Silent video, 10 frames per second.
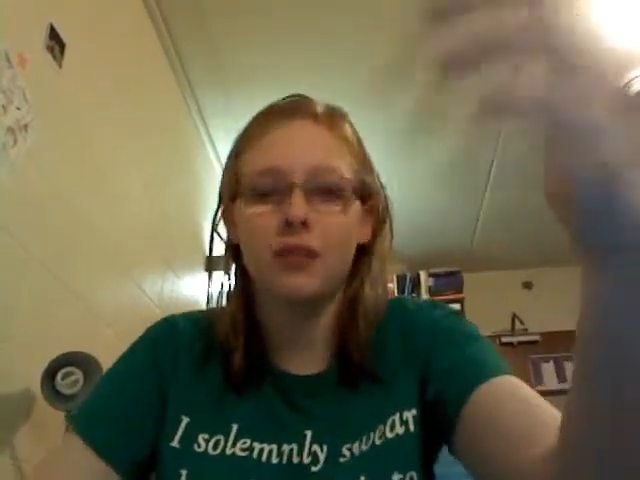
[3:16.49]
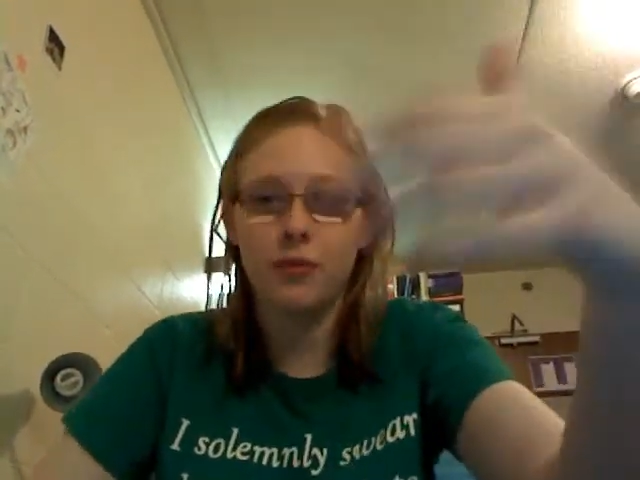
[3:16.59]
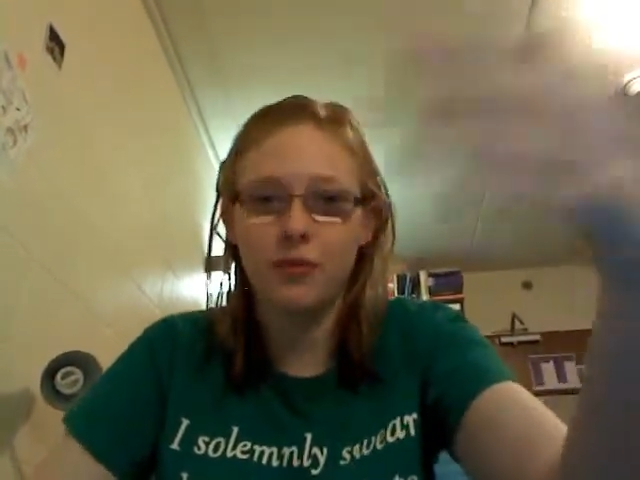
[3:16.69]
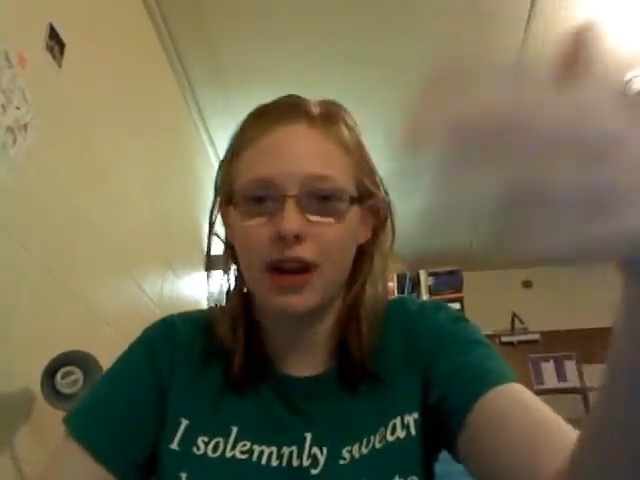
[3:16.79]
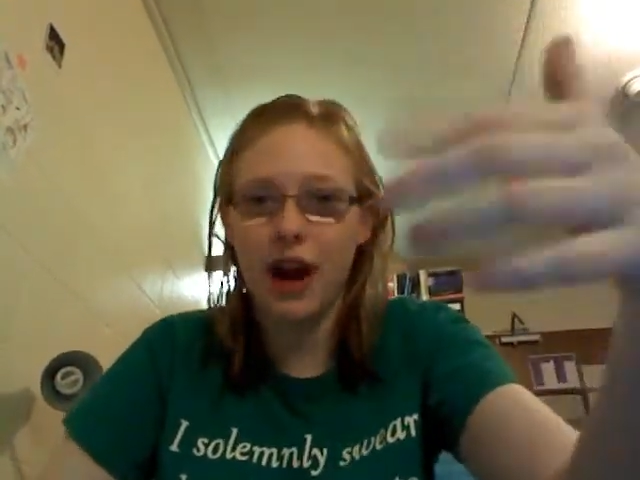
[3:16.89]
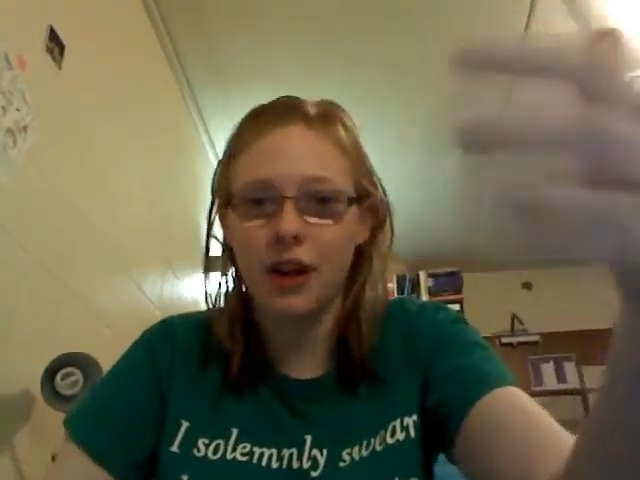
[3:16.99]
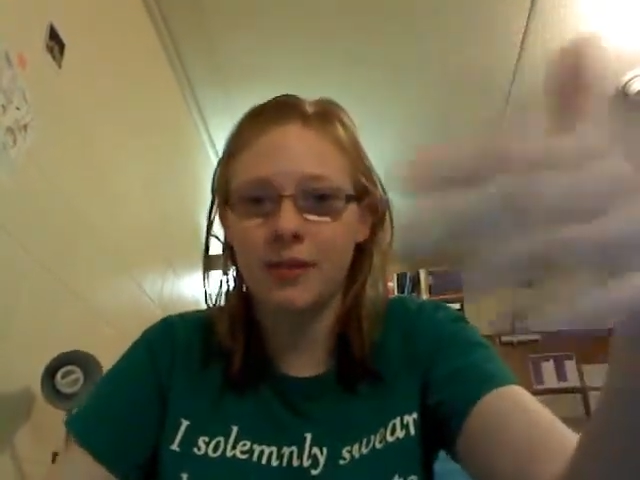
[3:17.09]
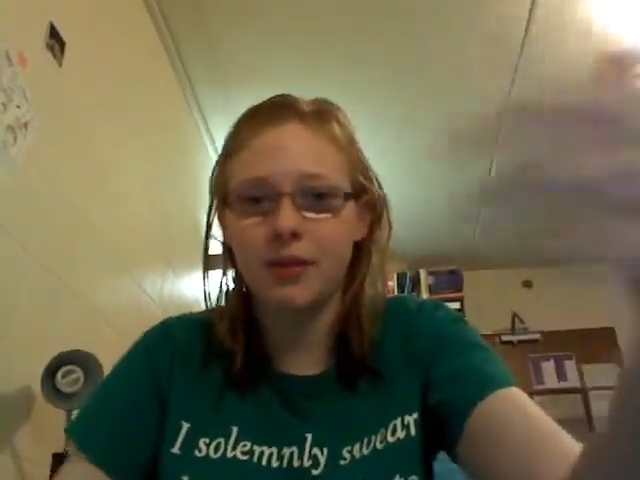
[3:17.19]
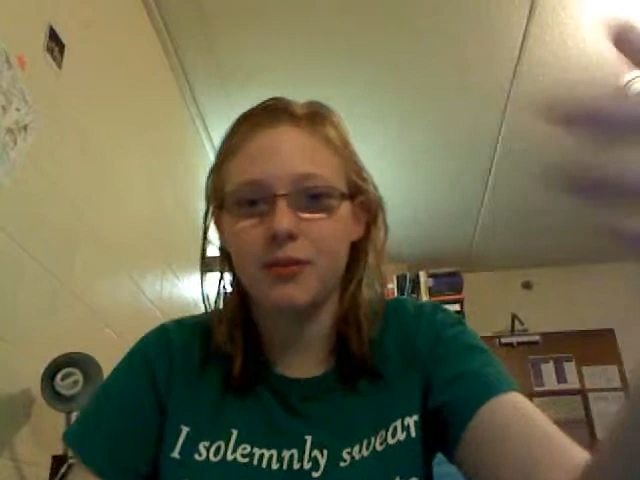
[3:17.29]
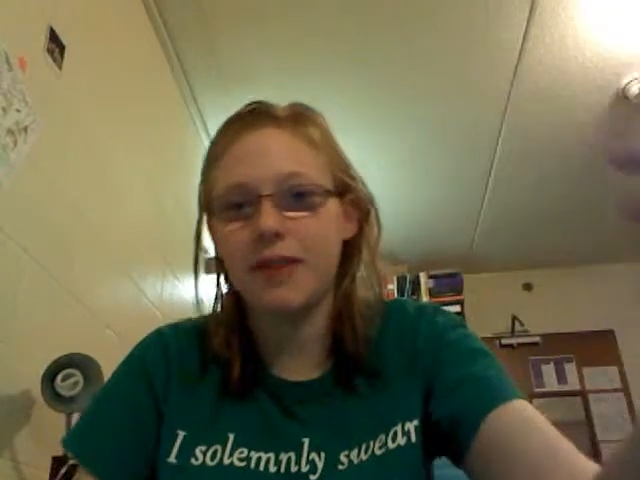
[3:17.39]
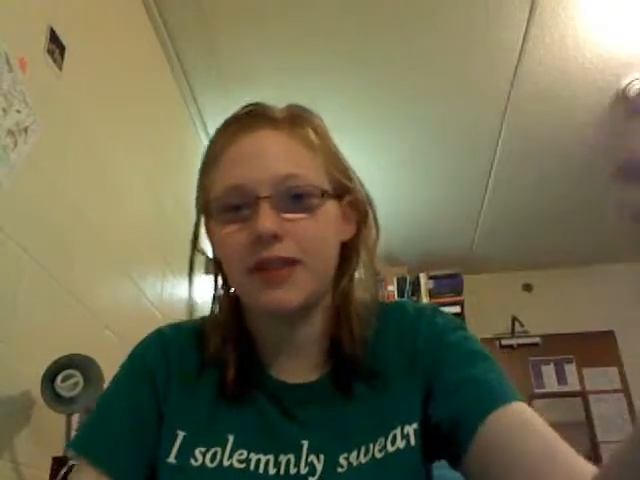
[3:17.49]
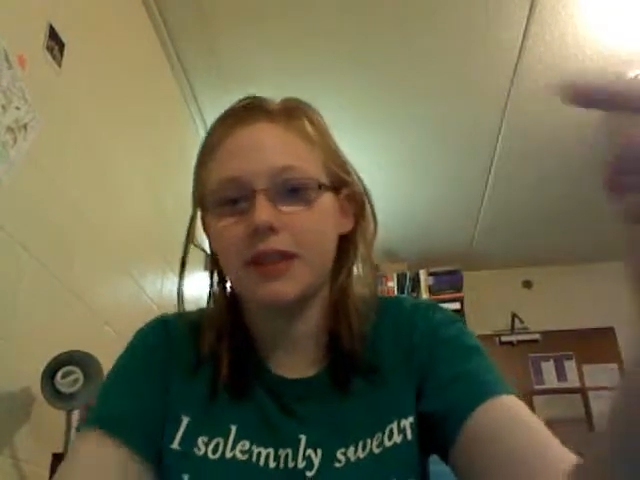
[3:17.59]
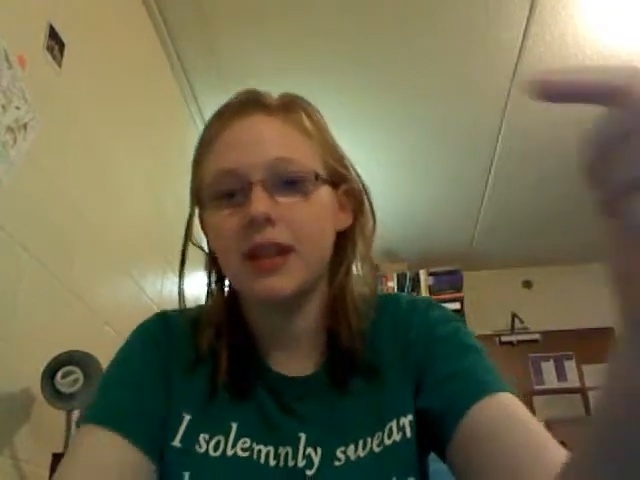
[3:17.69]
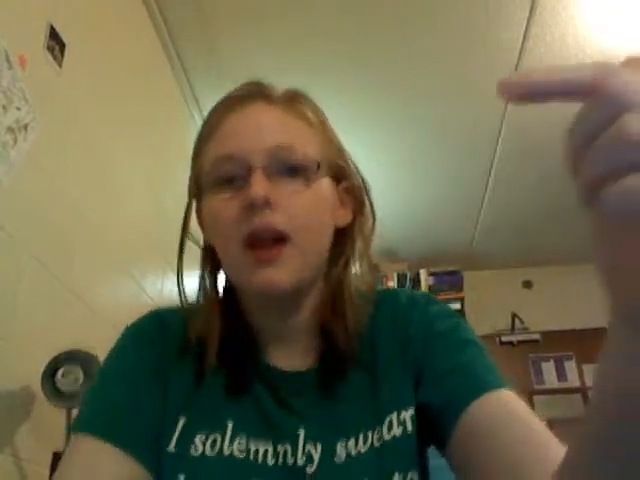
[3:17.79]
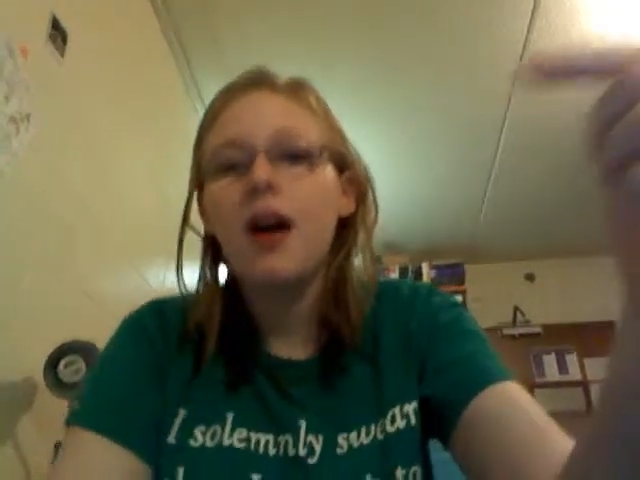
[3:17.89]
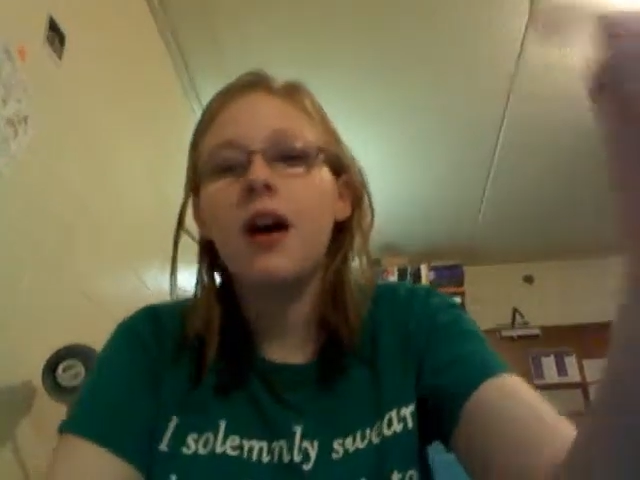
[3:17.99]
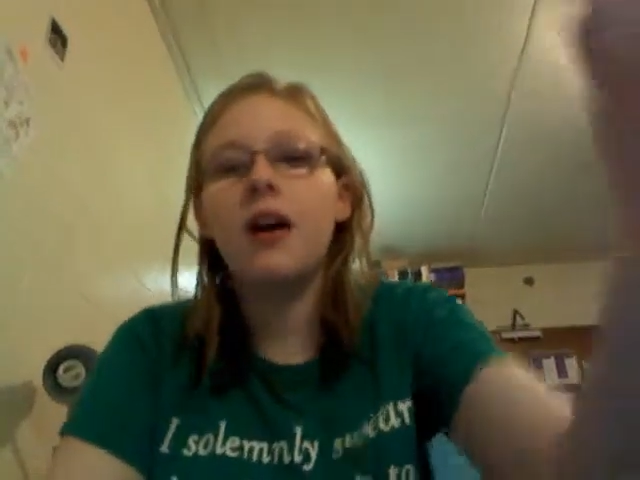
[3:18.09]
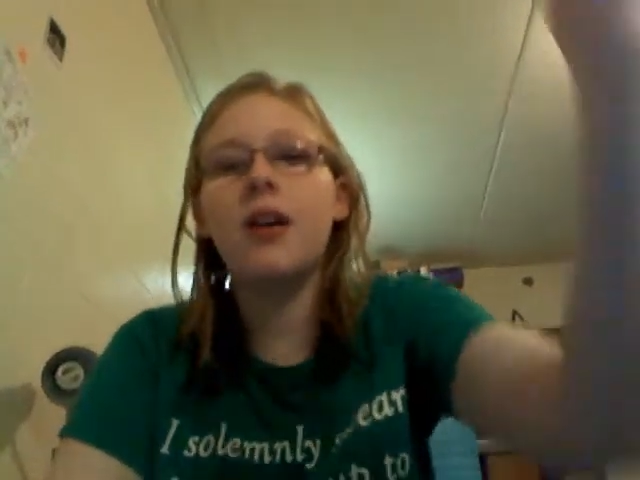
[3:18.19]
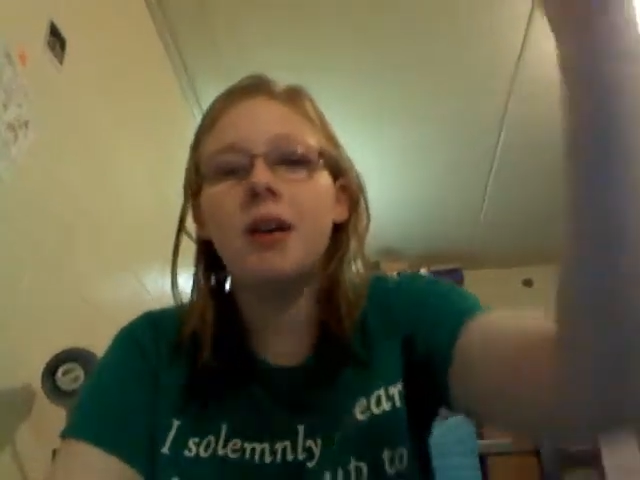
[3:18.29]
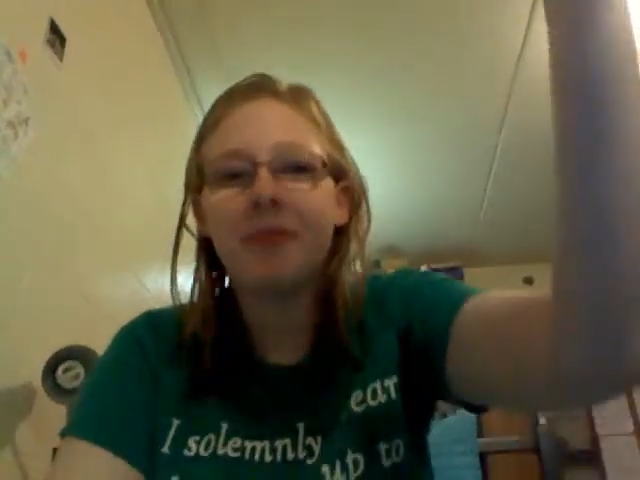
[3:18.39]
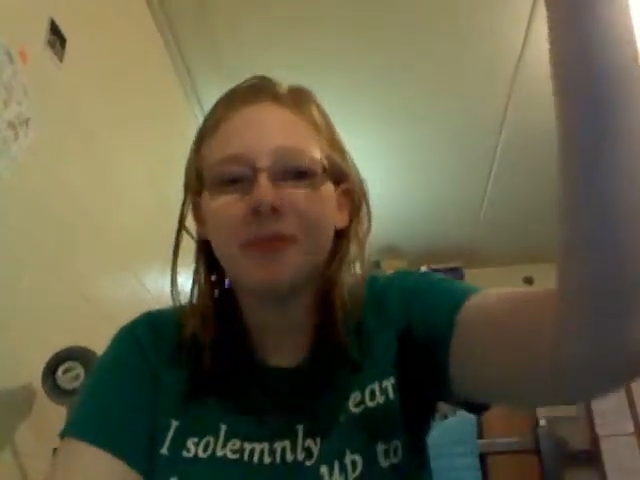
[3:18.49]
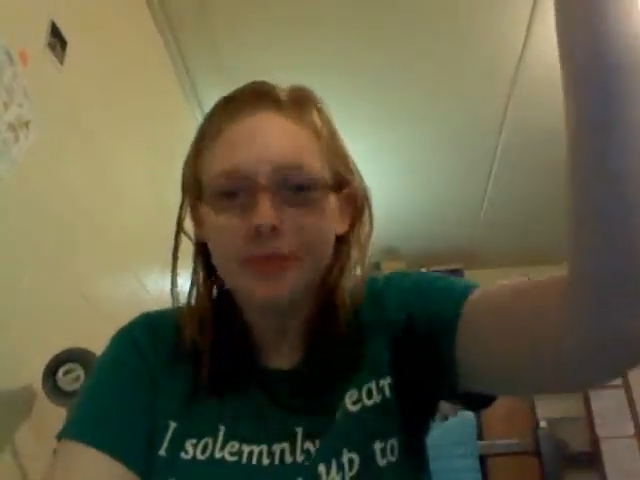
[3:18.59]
The Economist or whatever it is.